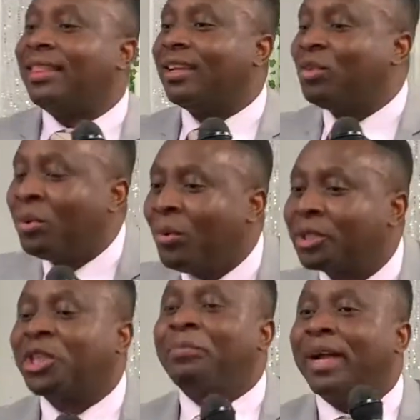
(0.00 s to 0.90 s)
the true
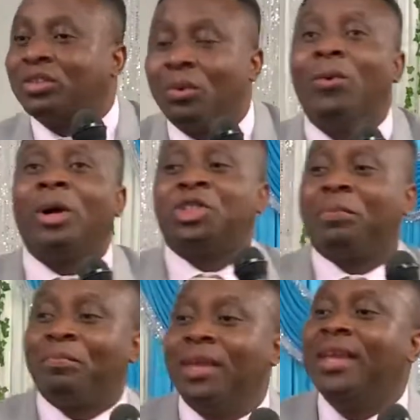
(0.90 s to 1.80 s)
worshippers will
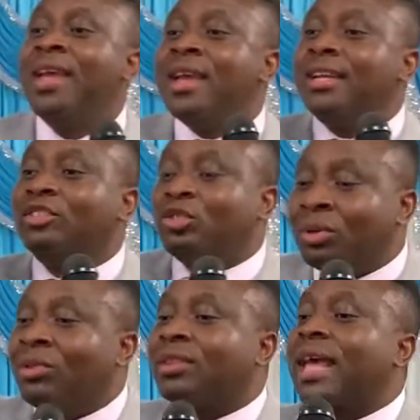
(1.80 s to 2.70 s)
worship me in
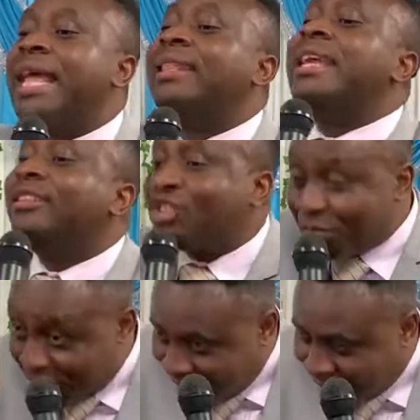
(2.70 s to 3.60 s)
truth and in
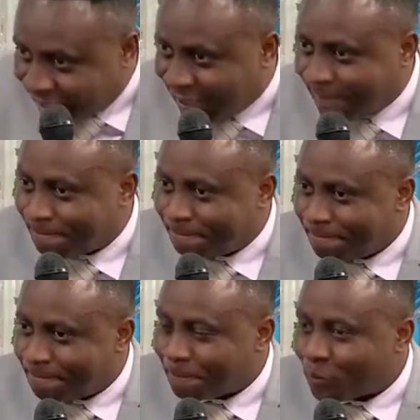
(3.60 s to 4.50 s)
spirit.
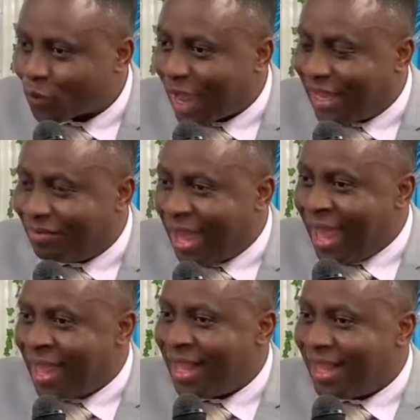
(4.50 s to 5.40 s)

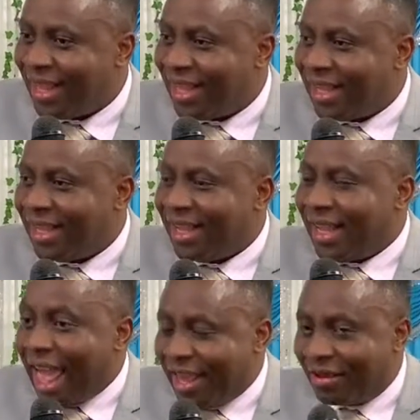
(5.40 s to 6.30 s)
Amen.
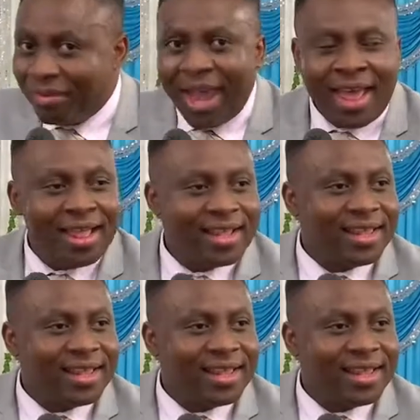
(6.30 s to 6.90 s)
Amen.